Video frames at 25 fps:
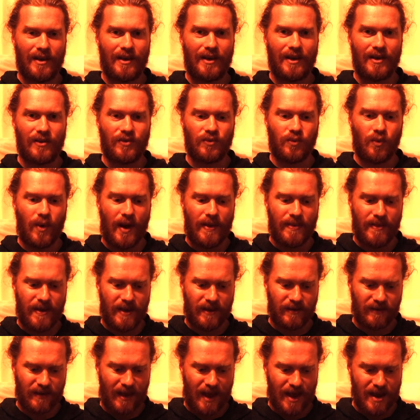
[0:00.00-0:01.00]
is when
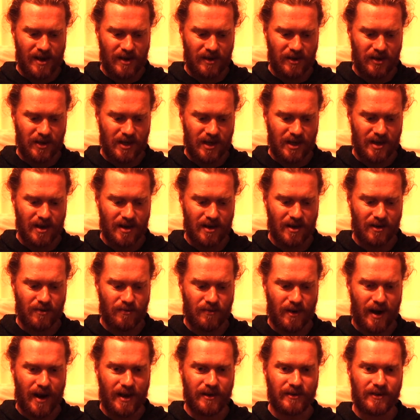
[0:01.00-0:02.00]
this energy
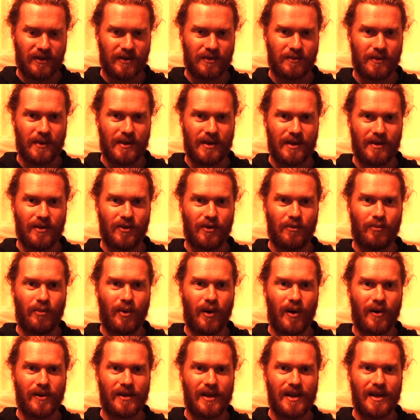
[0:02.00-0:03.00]
arises within your
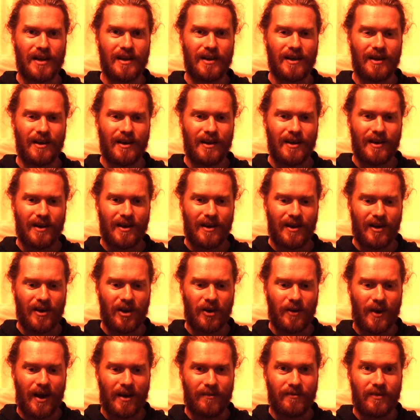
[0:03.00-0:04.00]
body and
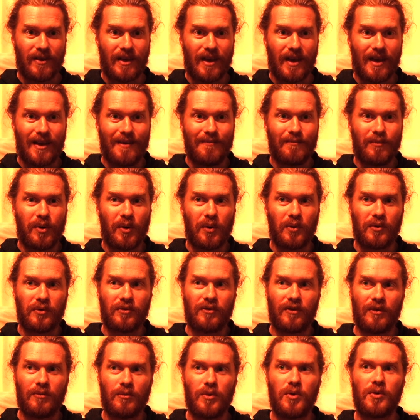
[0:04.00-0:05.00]
you have the
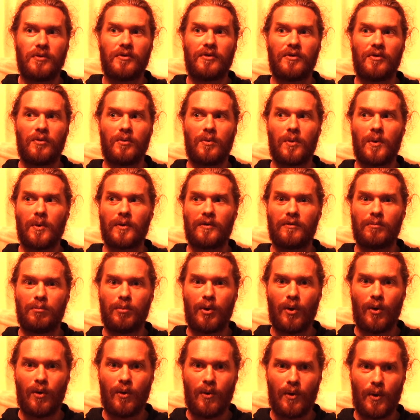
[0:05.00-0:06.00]
impulse to move towards
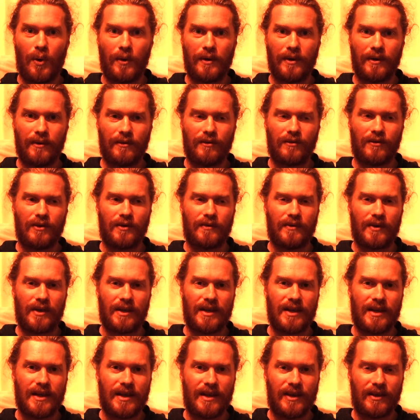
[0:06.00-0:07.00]
porn to
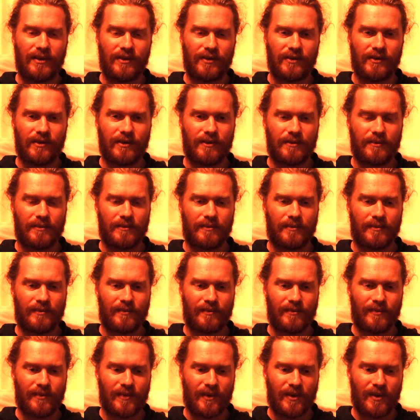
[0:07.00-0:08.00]
release,
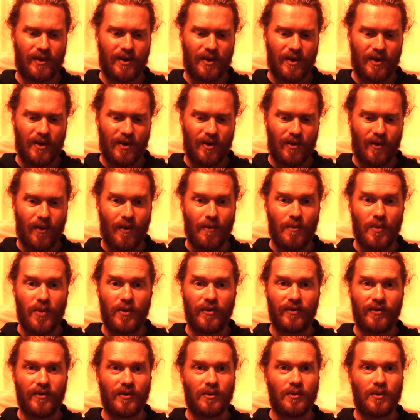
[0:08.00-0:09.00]
or
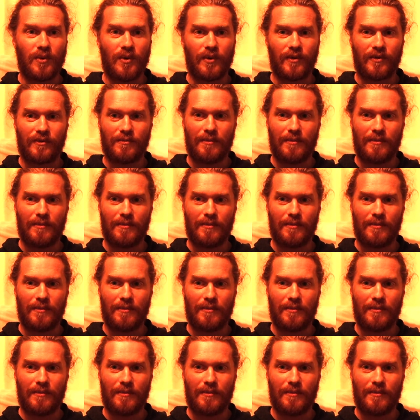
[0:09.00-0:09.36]
move towards